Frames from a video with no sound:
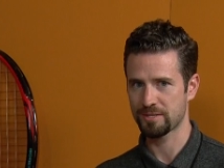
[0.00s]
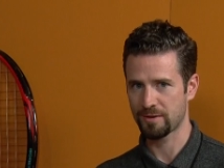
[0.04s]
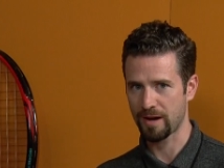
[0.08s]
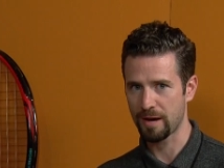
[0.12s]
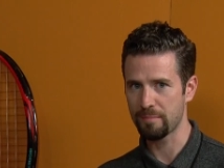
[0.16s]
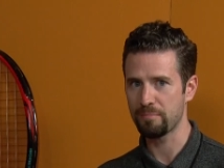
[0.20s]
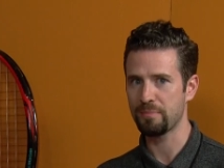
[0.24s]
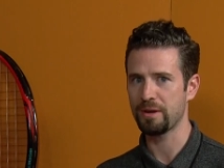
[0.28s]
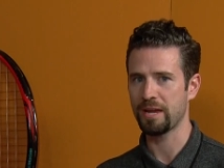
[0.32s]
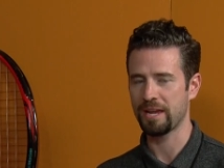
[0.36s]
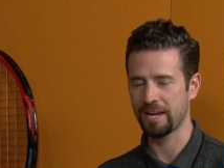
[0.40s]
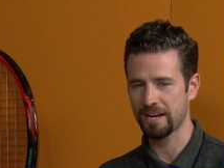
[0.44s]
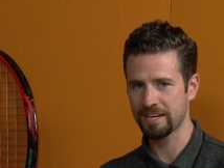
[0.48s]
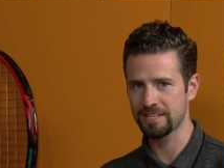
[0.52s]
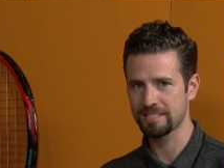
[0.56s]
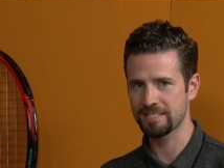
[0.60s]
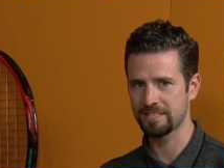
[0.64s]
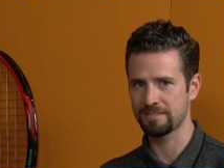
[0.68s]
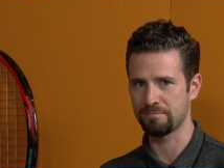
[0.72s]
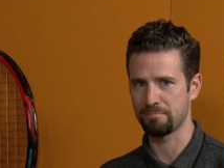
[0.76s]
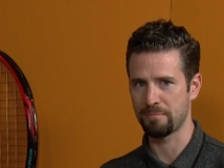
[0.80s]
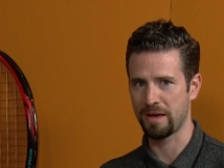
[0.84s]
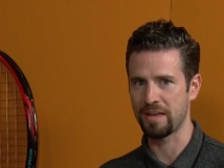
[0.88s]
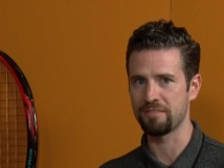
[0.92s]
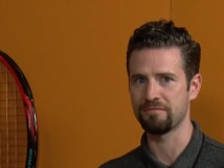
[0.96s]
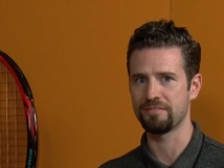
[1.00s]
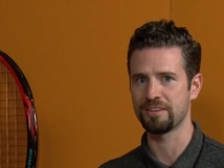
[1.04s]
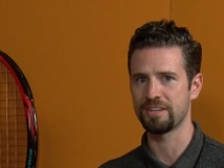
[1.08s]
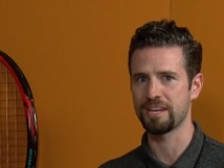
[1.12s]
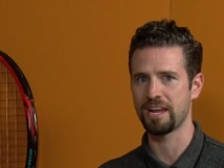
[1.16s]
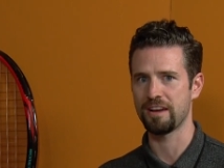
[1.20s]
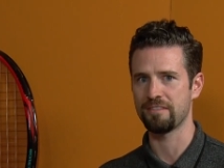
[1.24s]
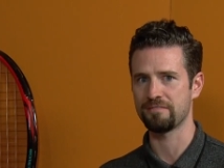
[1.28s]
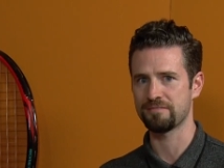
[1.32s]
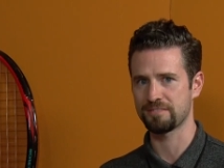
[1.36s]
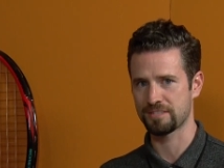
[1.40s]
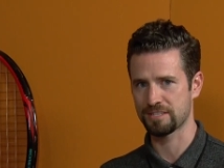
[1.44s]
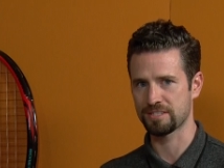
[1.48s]
So I picked
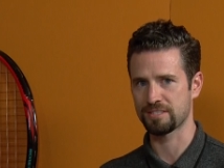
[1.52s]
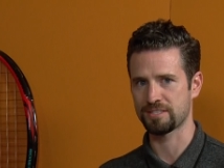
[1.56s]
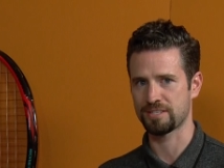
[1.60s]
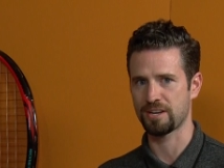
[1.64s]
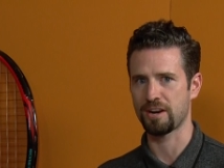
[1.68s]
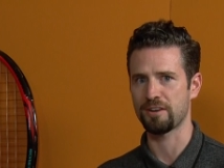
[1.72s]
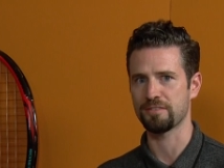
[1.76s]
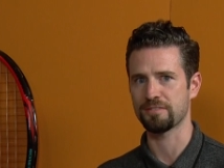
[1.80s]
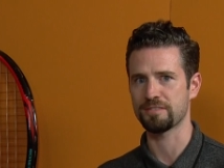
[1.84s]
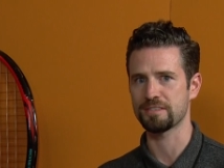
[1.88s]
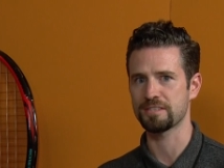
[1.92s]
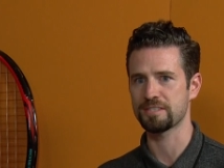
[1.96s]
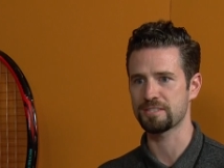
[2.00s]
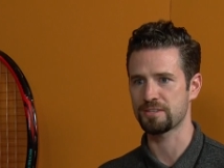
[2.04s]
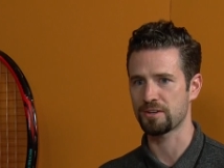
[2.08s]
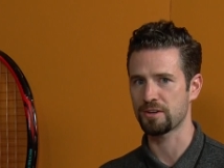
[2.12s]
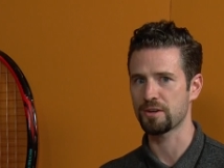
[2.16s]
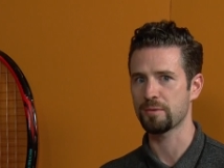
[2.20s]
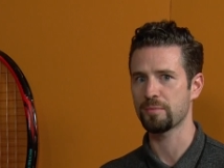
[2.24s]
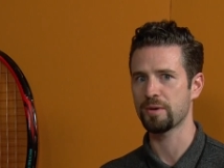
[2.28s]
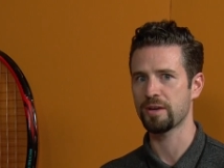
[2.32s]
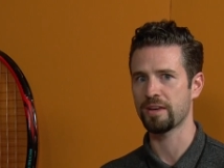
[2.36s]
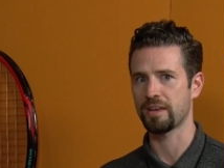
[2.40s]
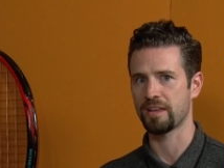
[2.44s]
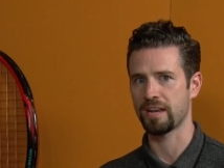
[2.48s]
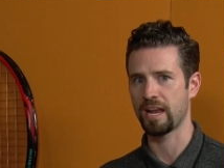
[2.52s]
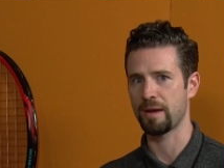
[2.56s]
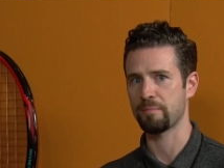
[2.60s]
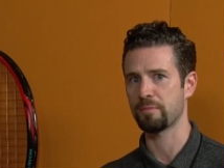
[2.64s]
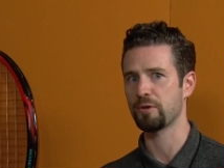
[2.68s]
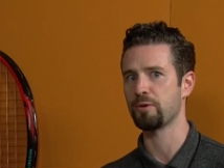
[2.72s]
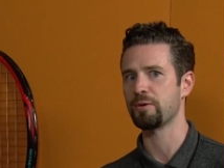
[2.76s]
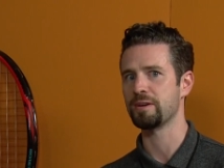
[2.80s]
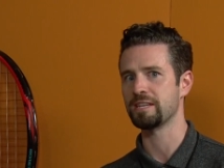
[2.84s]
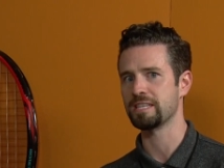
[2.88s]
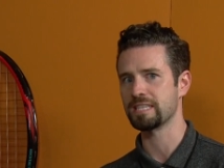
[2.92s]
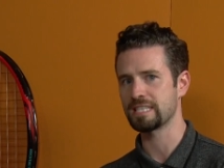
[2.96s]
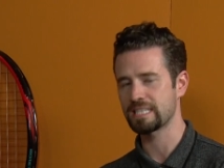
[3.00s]
Medvedev to start this tournament, and I'm
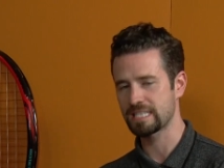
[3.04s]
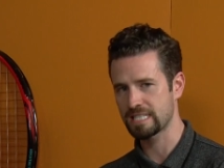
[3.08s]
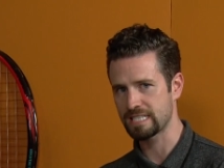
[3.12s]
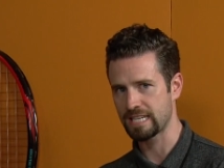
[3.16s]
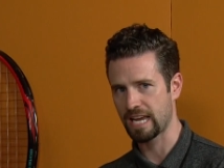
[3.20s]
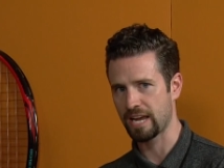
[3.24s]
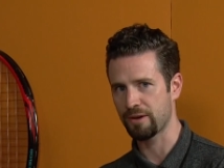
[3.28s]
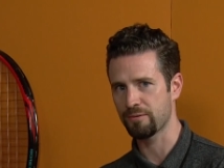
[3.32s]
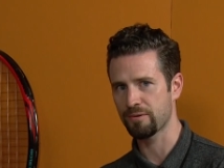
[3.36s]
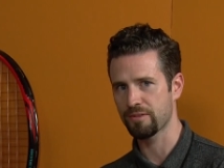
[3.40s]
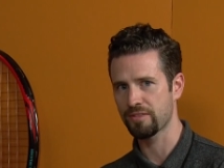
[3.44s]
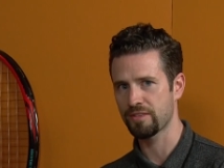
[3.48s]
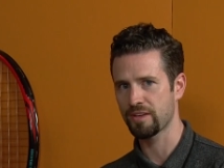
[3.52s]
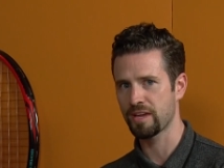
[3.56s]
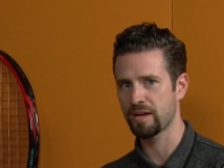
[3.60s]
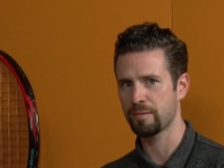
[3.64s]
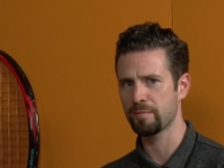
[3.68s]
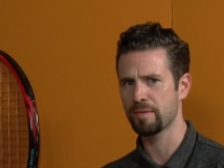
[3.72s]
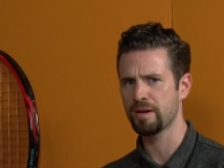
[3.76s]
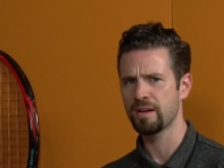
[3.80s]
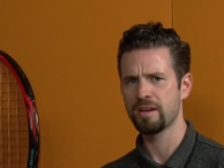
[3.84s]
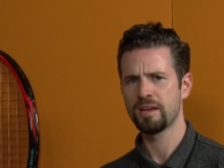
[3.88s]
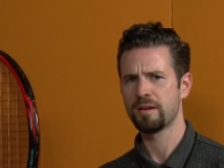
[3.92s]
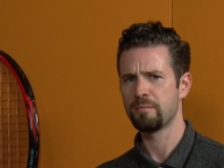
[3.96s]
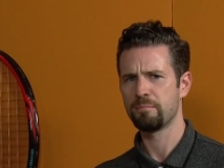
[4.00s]
going to stay with him.